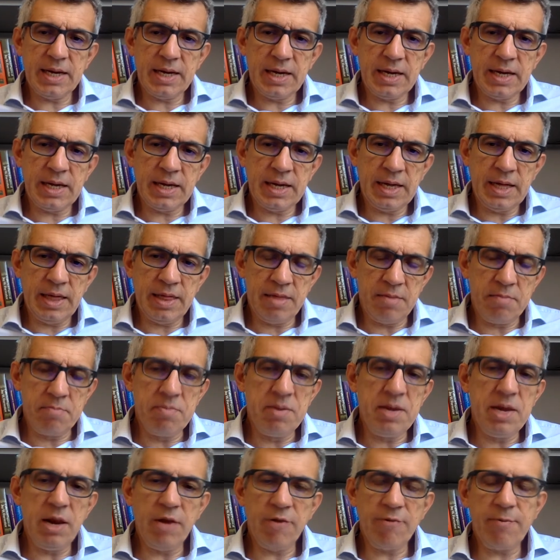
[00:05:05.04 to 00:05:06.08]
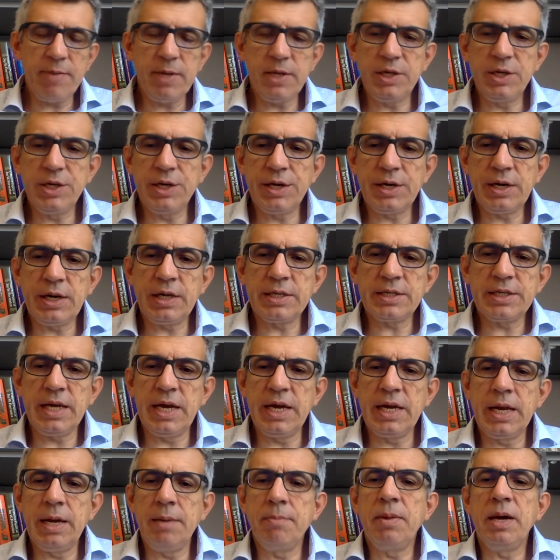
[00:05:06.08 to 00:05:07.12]
the bill of materials
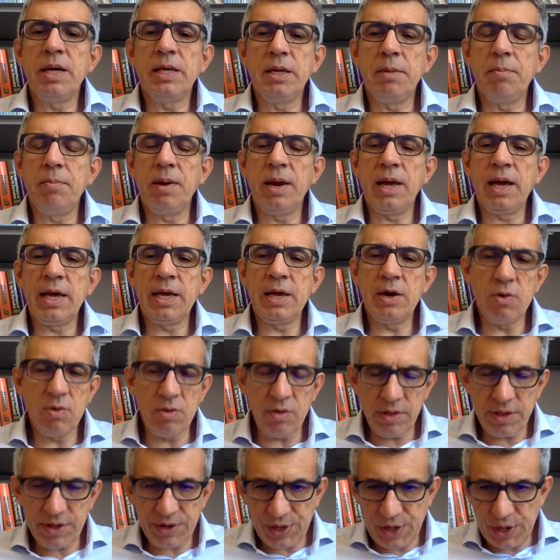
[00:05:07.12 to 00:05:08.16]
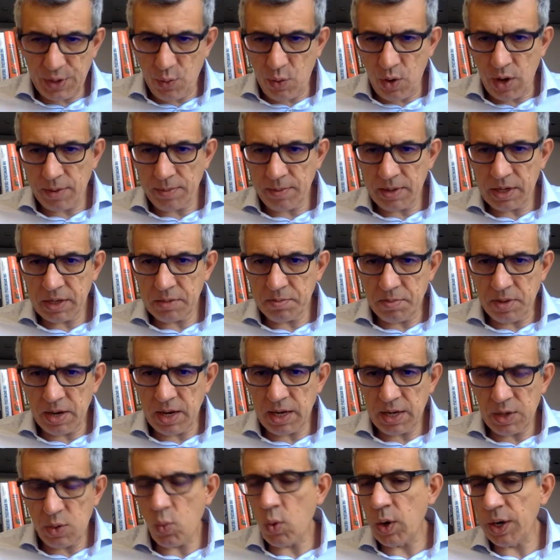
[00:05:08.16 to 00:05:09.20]
and I multiply all the requirement
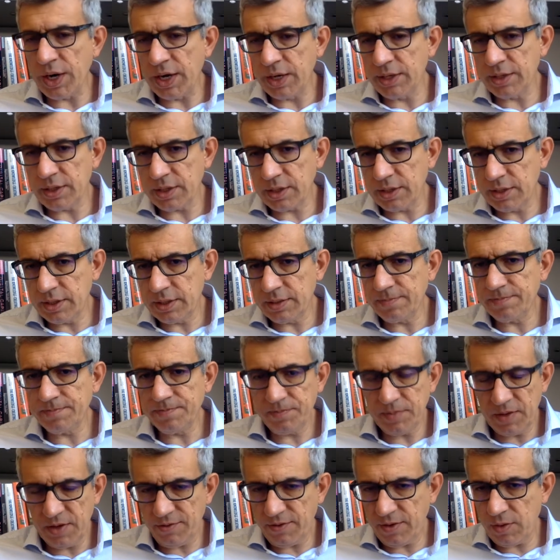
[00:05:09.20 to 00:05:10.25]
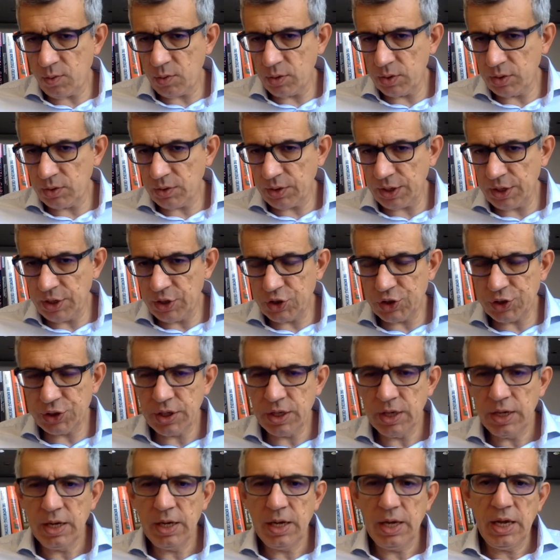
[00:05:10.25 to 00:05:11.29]
by 100 if I want to reach
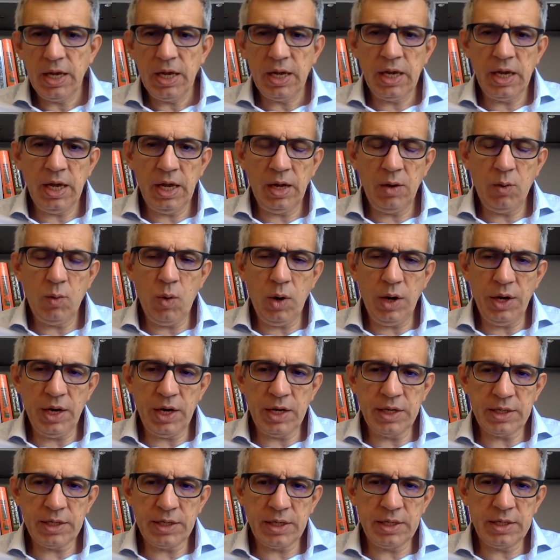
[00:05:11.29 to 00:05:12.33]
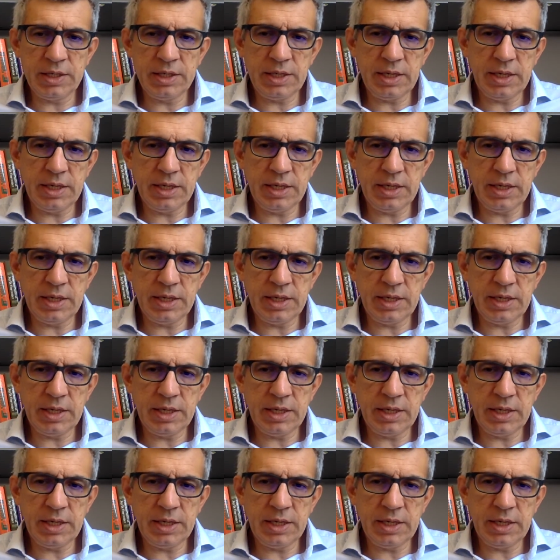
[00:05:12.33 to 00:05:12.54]
a 100